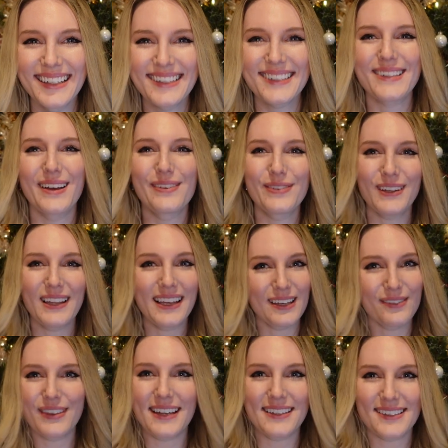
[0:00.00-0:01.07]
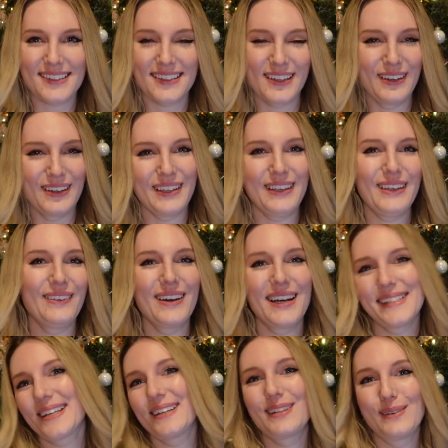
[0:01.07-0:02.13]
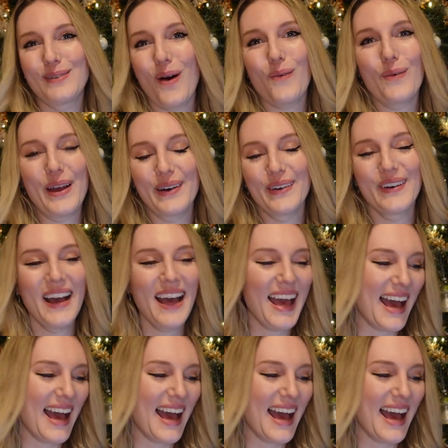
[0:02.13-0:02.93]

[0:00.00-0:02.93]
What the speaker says: So I feel like if that doesn't hook you, I don't know what will.